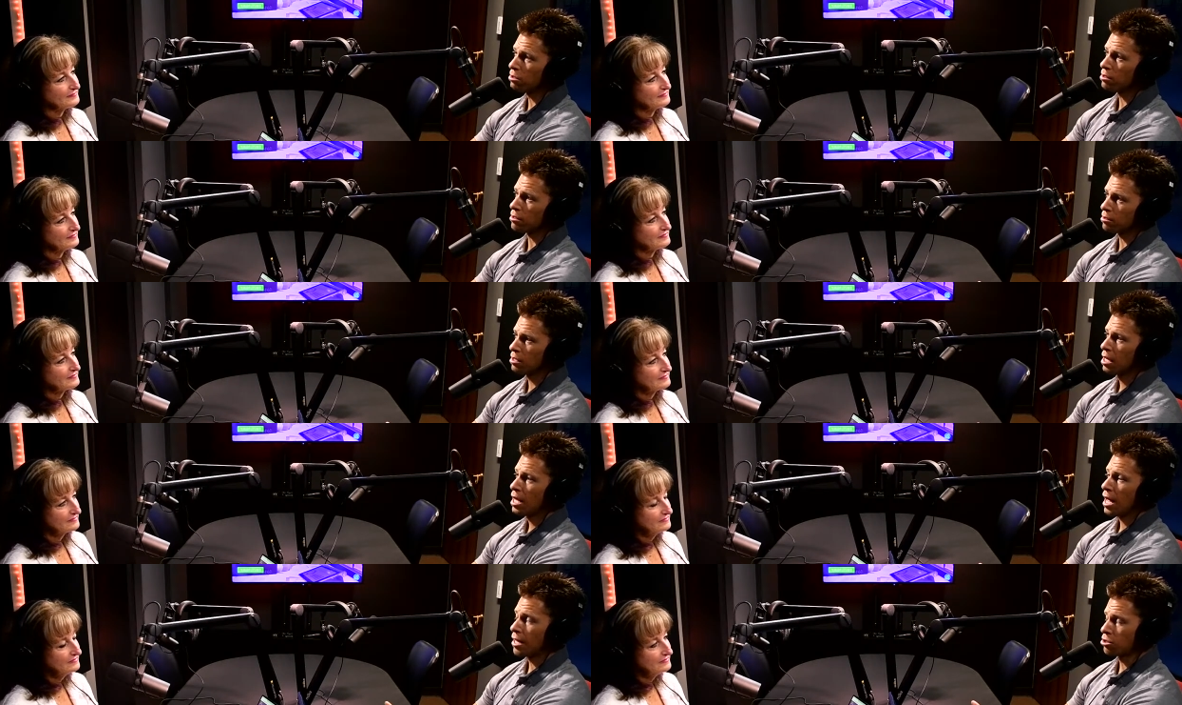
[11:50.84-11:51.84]
Speaker 1: business
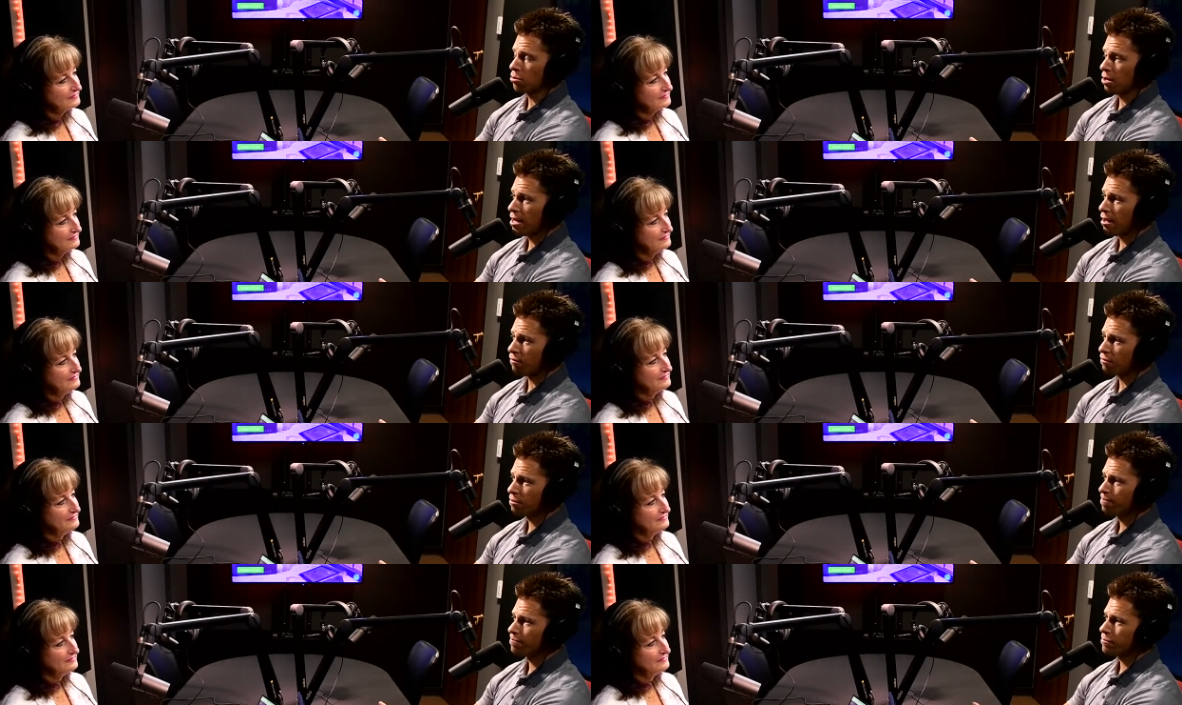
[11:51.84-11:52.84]
as you have
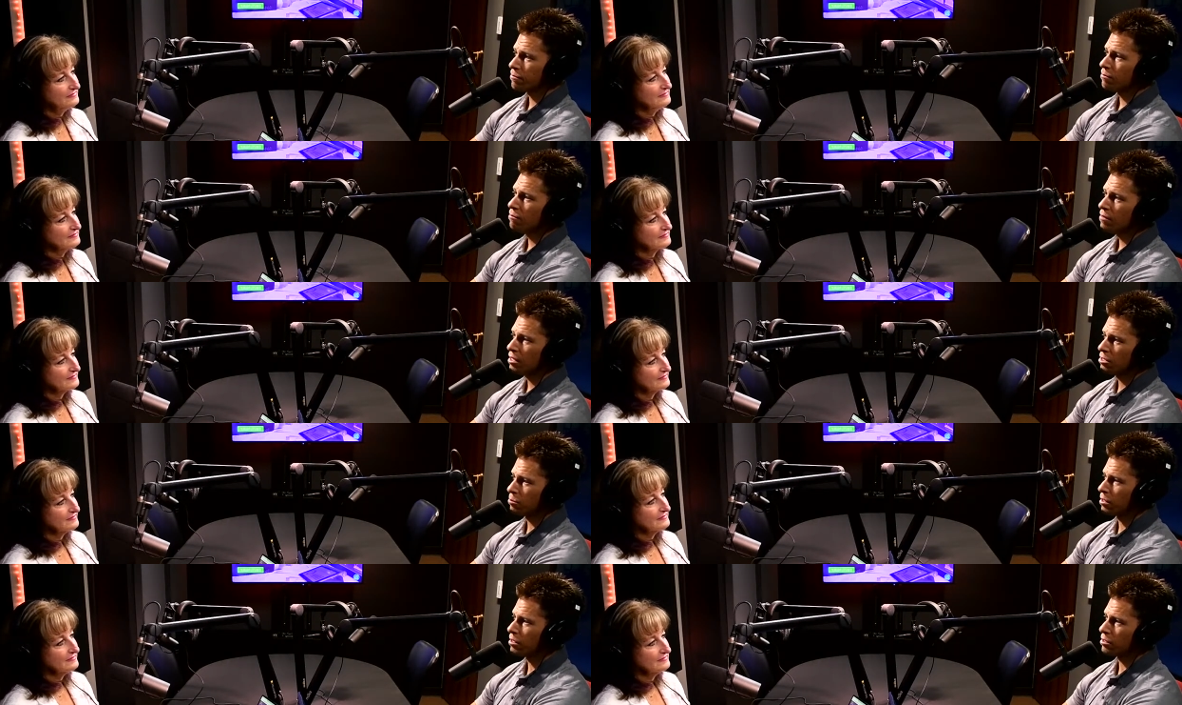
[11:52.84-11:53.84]
is
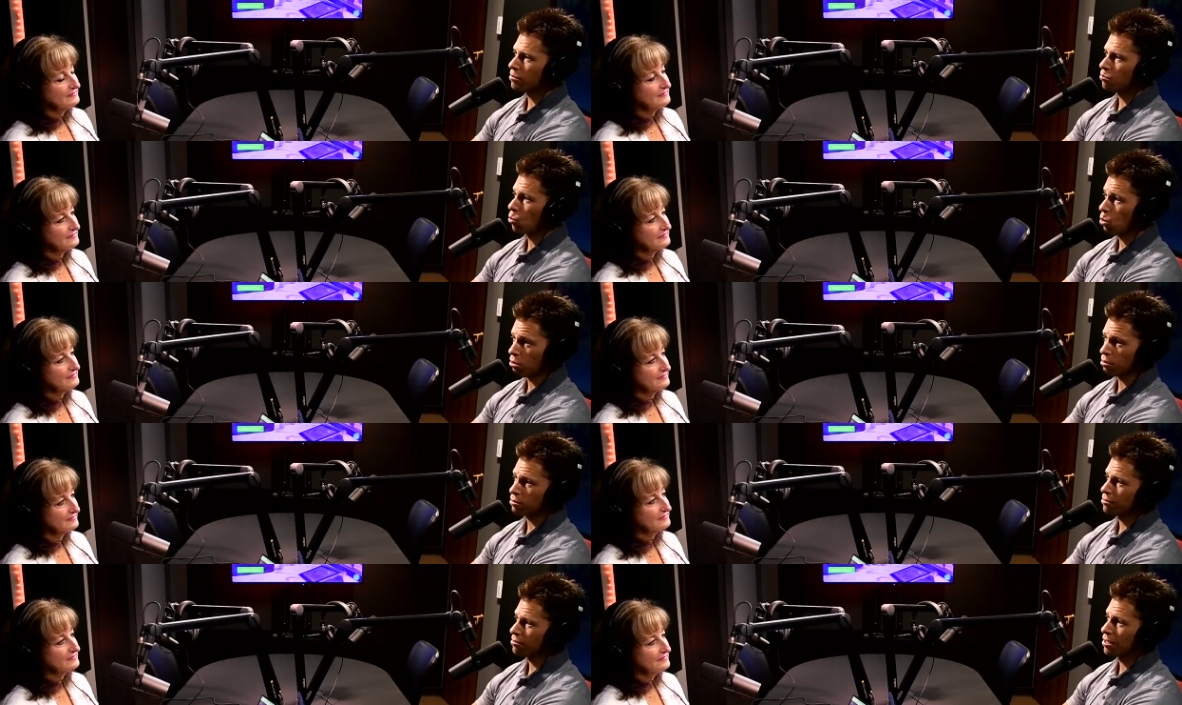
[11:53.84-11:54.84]
because it
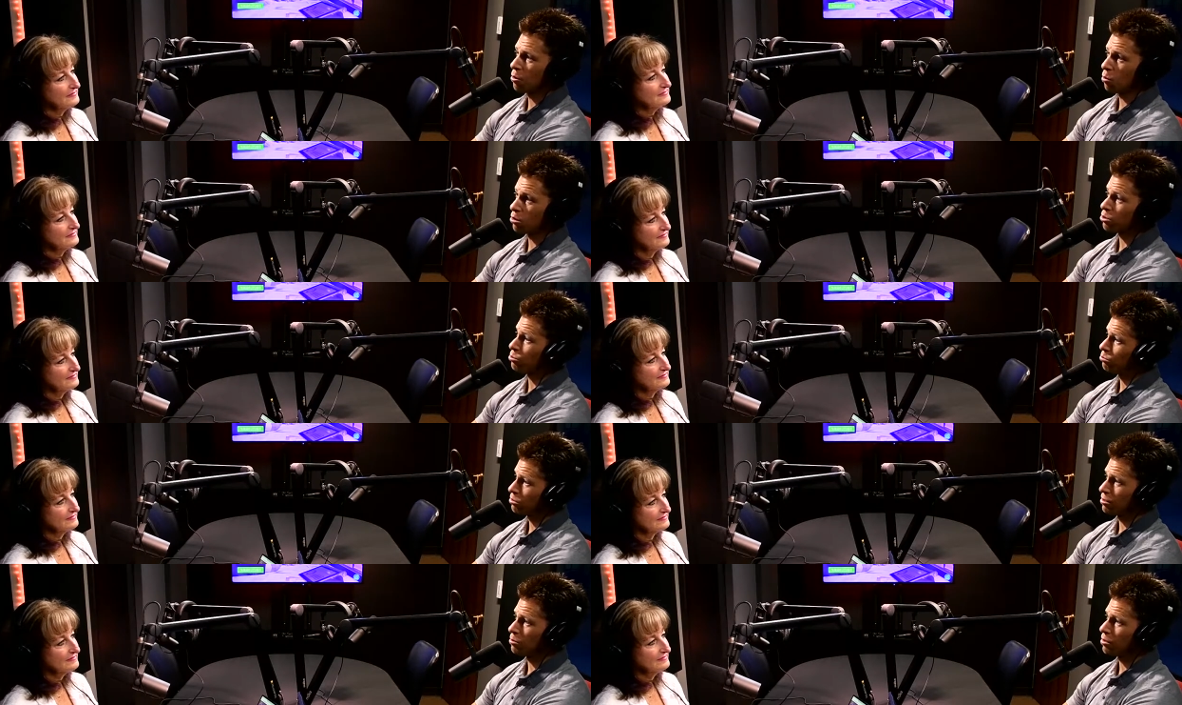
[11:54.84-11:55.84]
works and it works
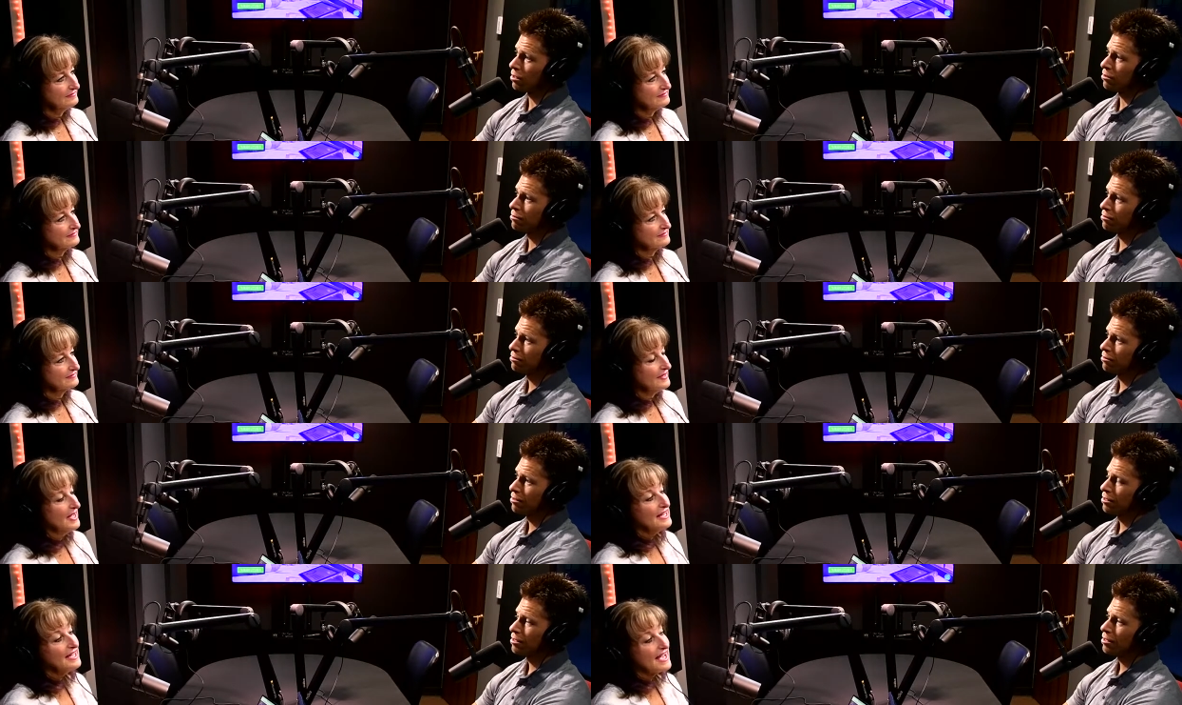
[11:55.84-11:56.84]
really well.
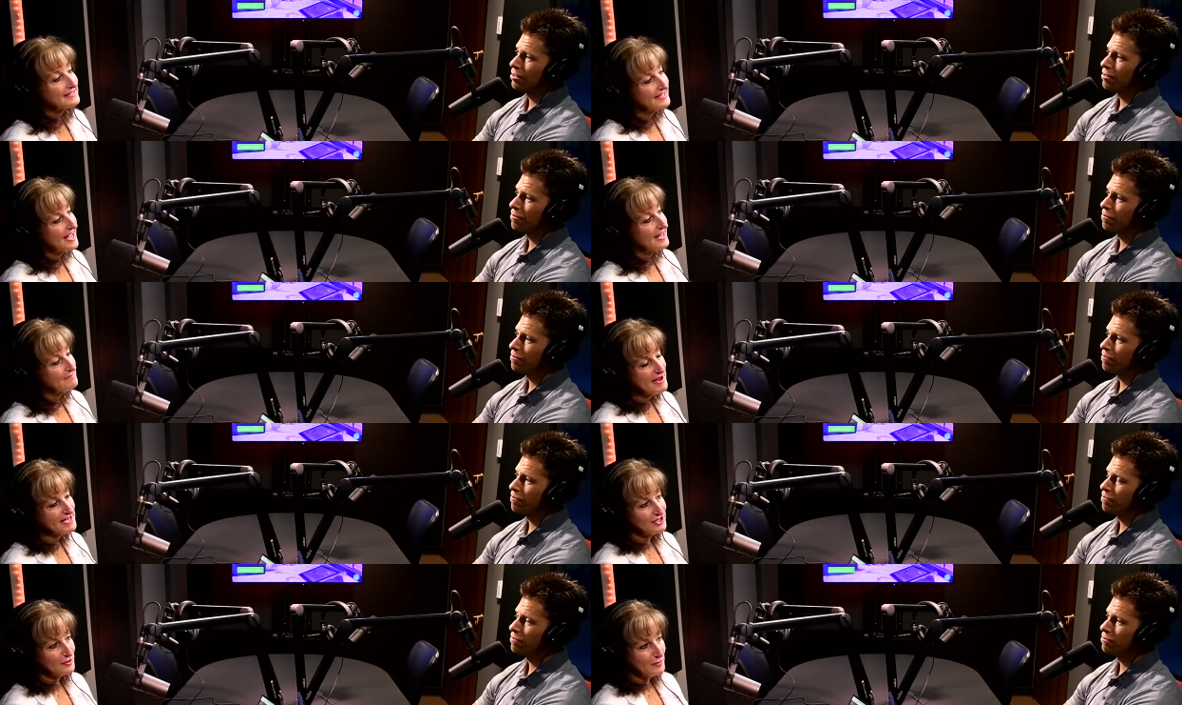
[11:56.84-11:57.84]
Speaker 2: Yes, and I may
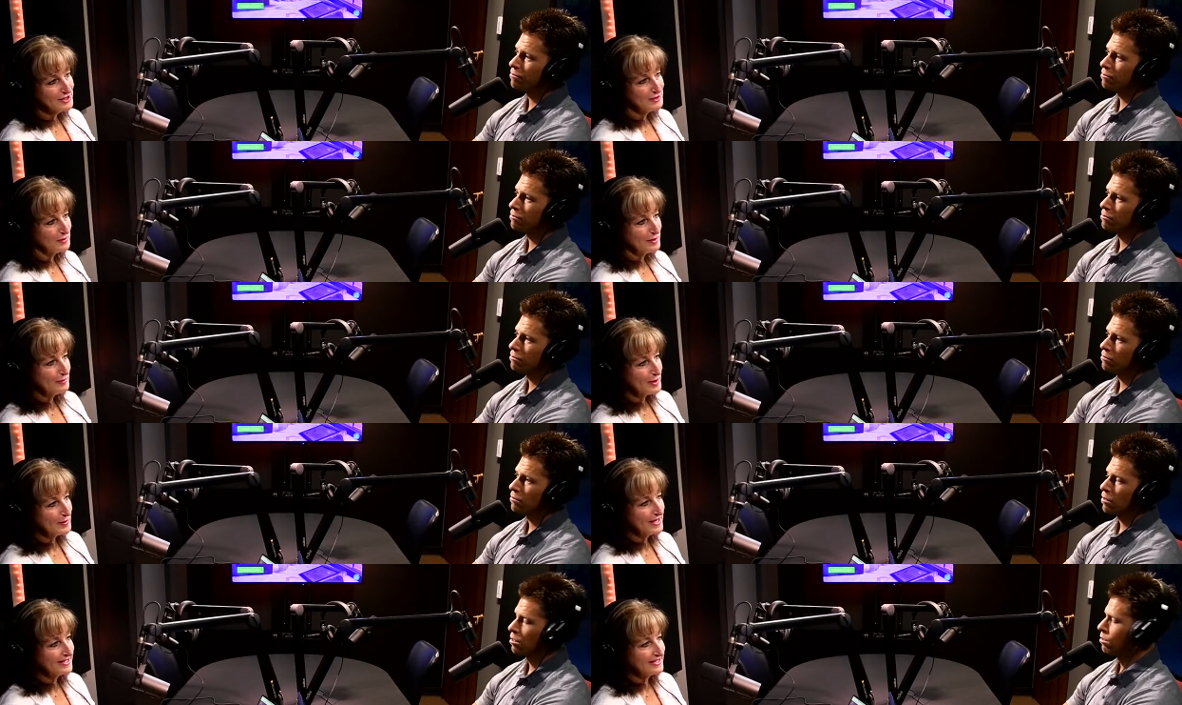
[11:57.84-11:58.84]
I share one story real
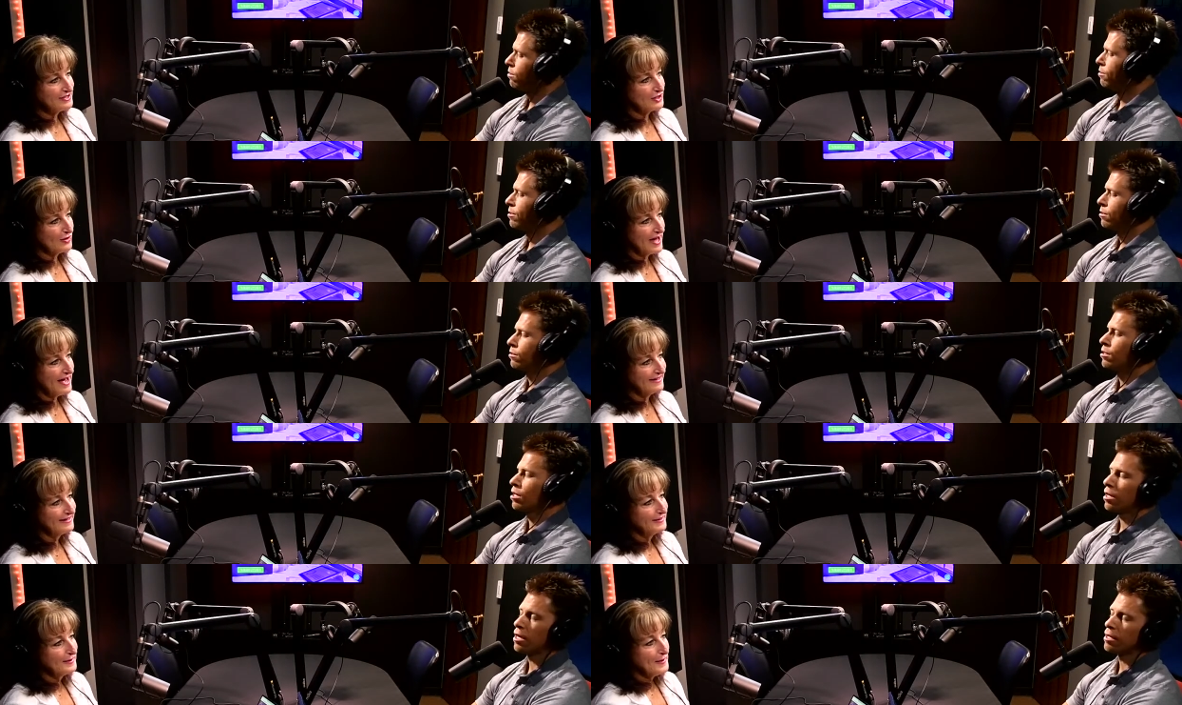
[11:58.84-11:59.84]
quick to show that.
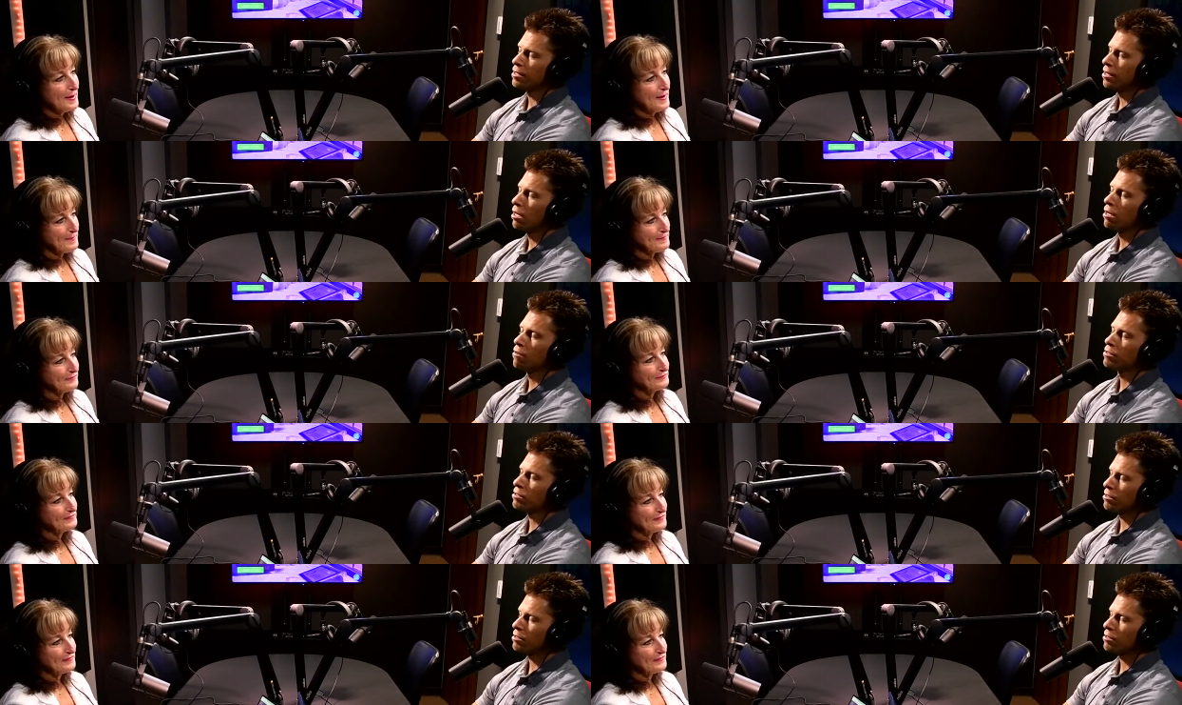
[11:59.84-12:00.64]
Speaker 1: I love